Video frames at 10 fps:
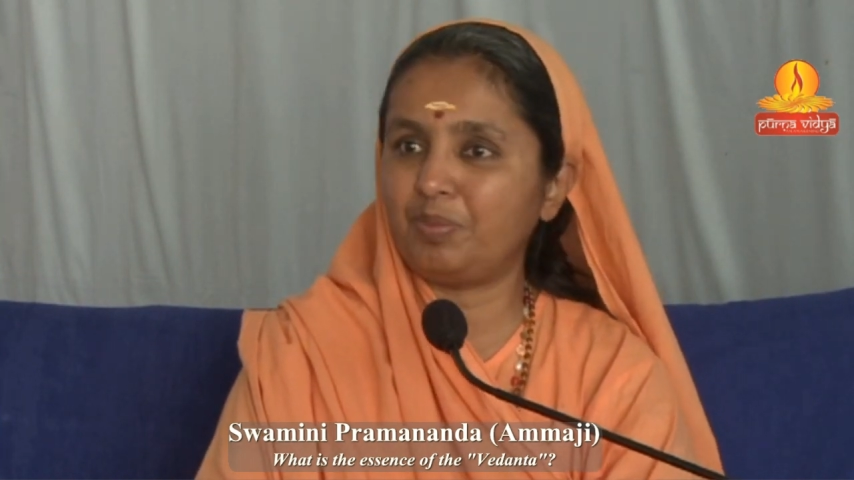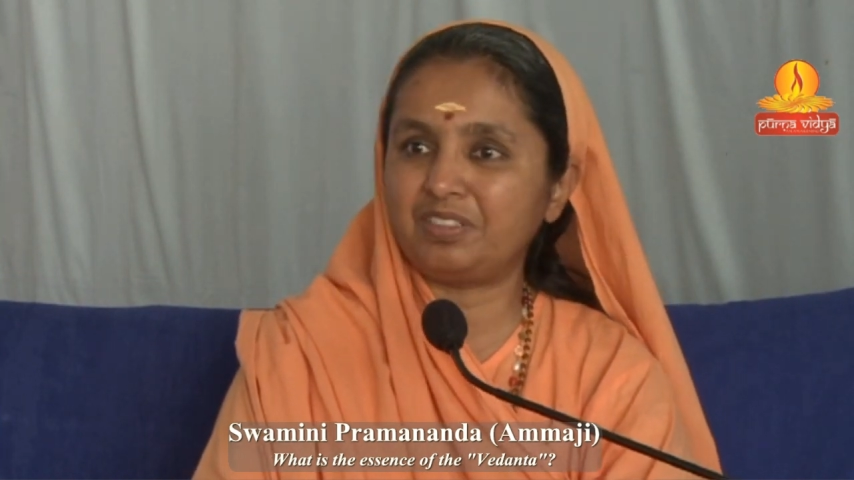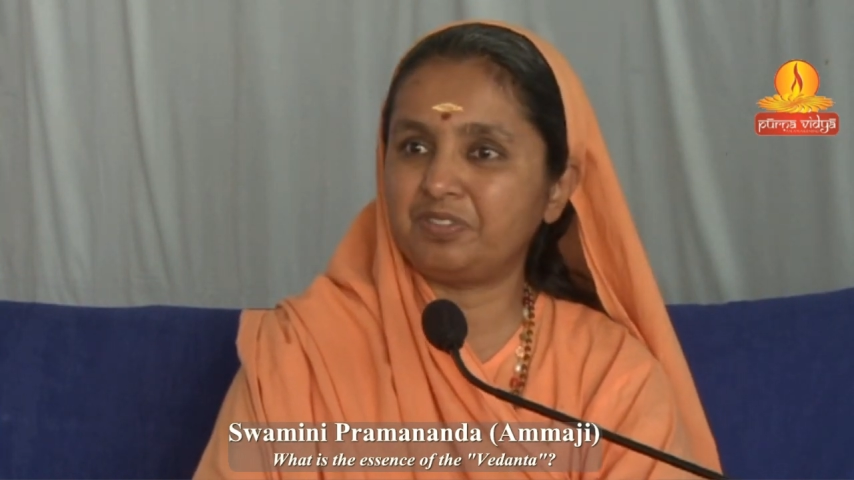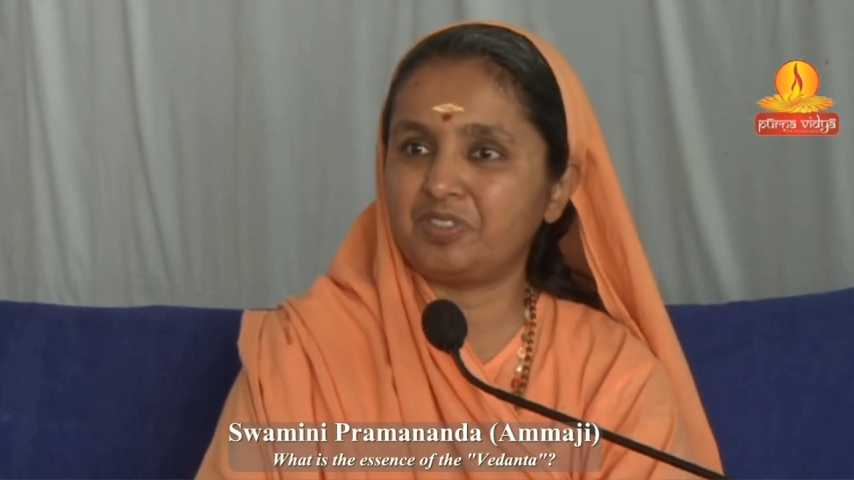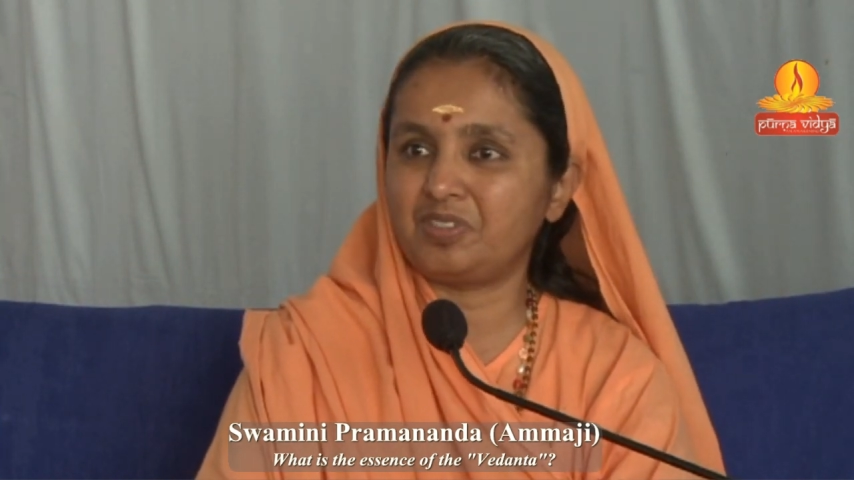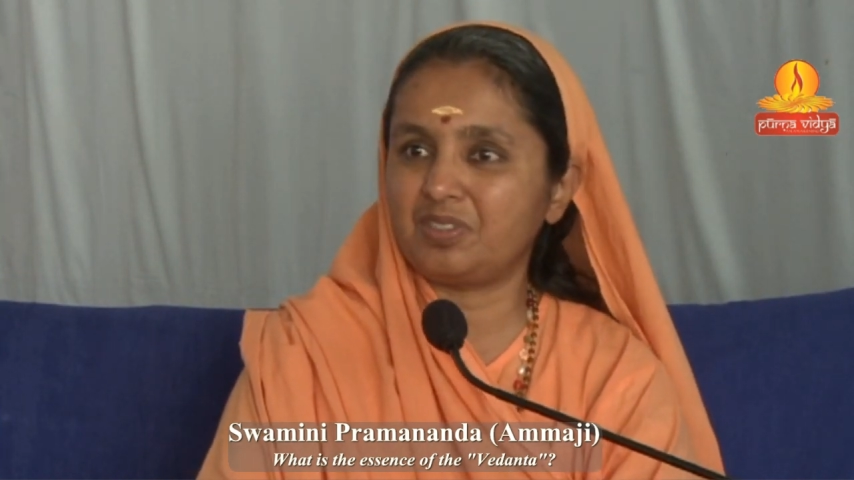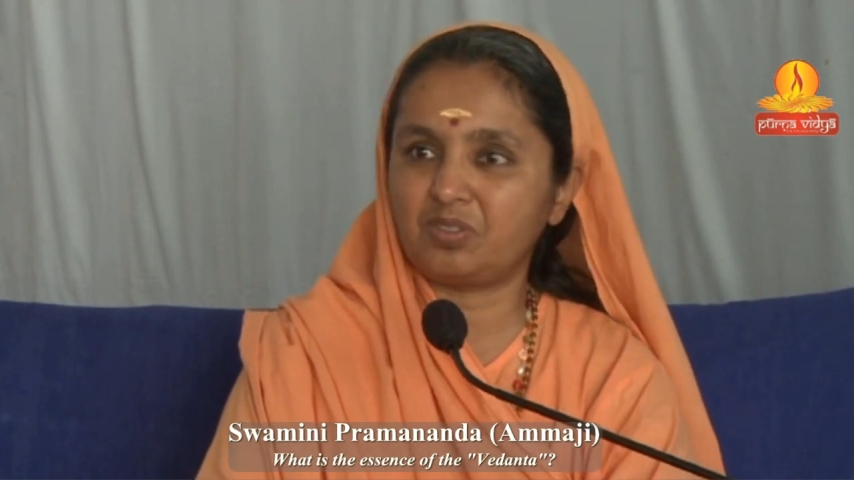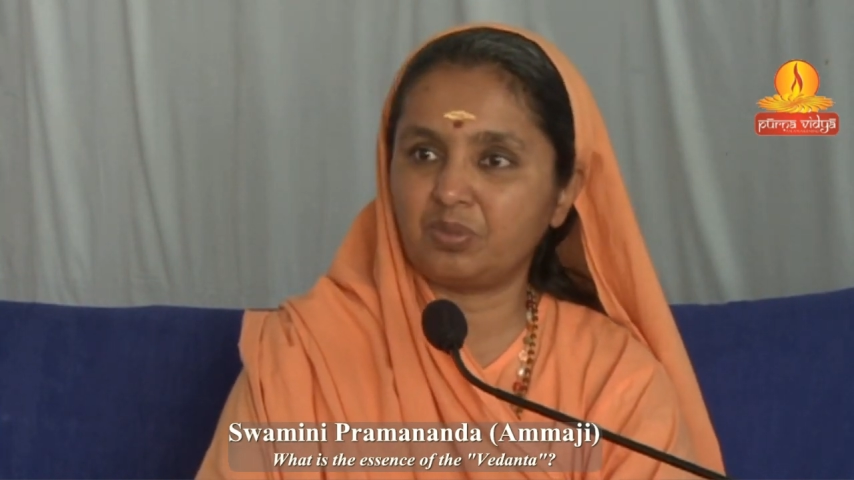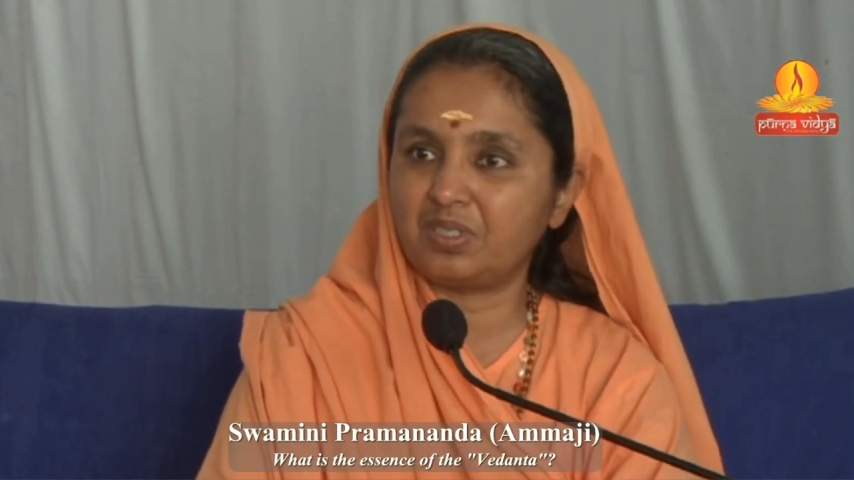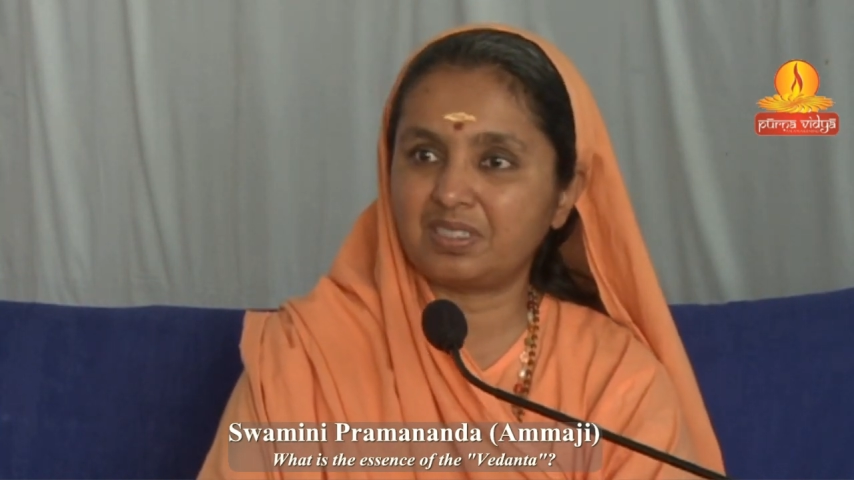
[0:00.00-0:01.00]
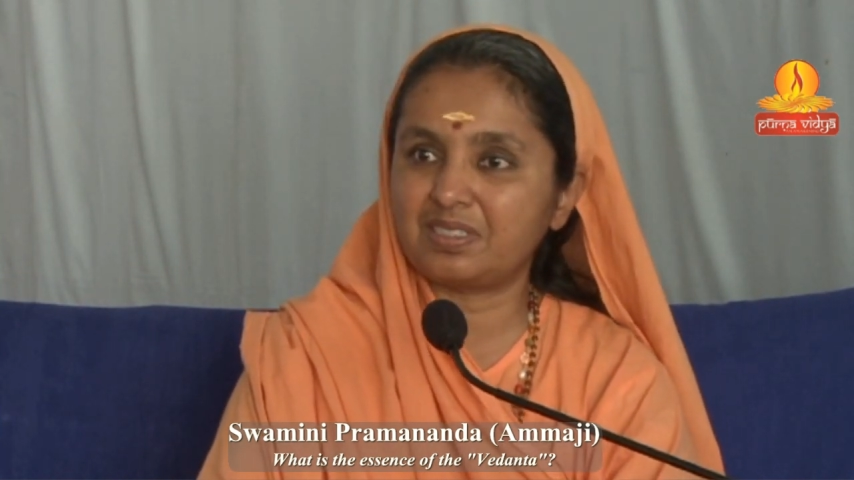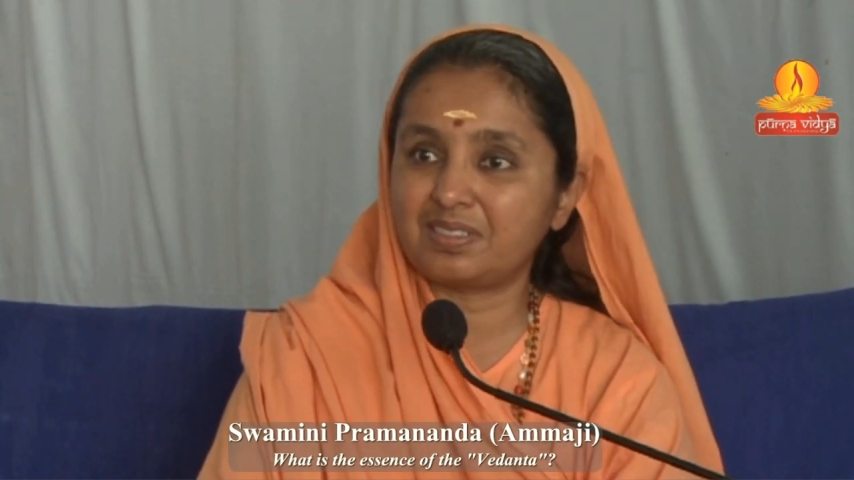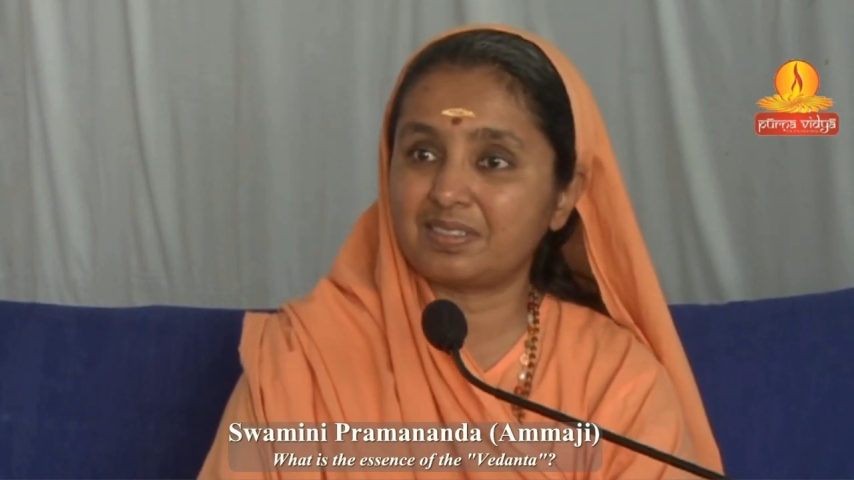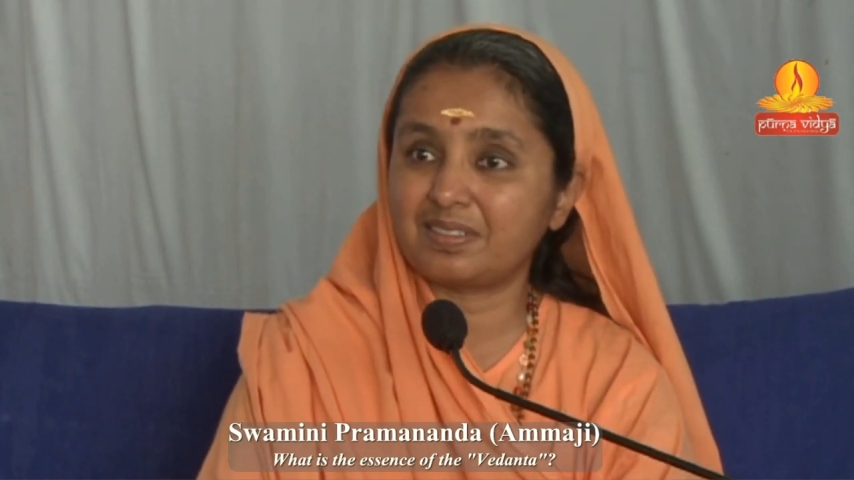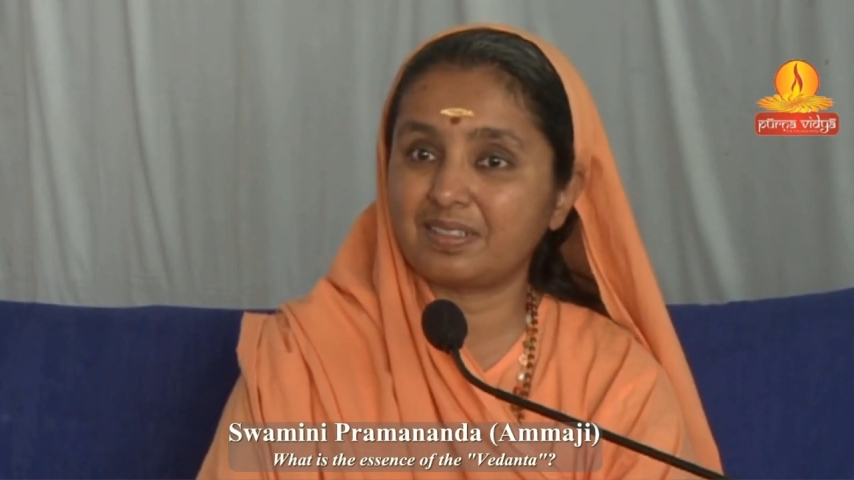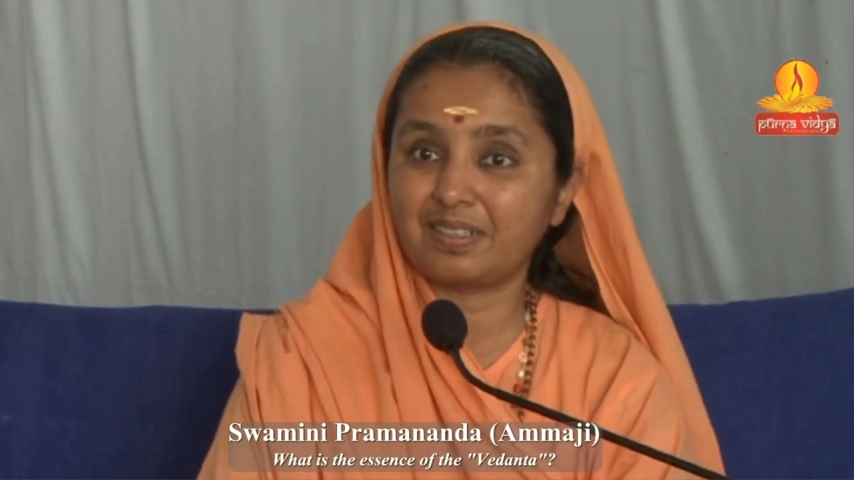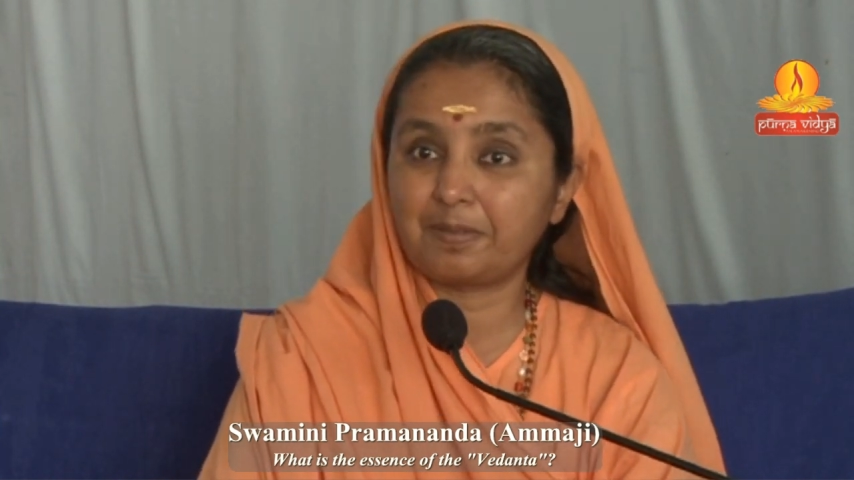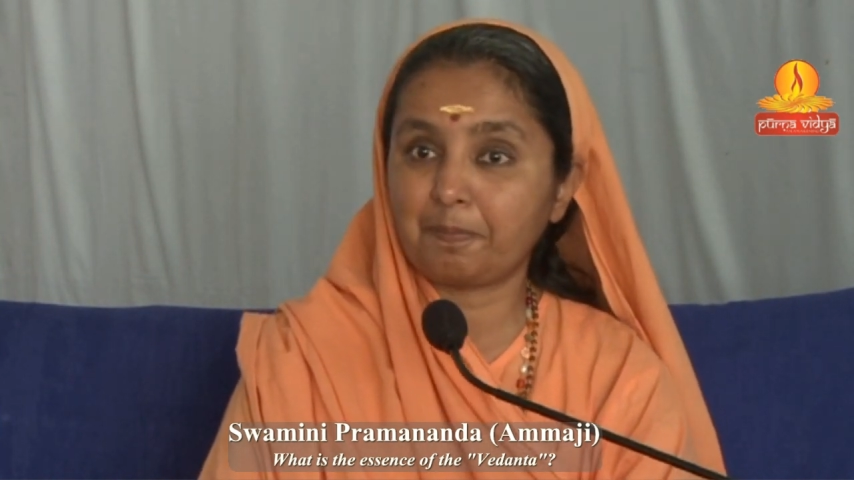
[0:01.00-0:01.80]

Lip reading: metaphysics works.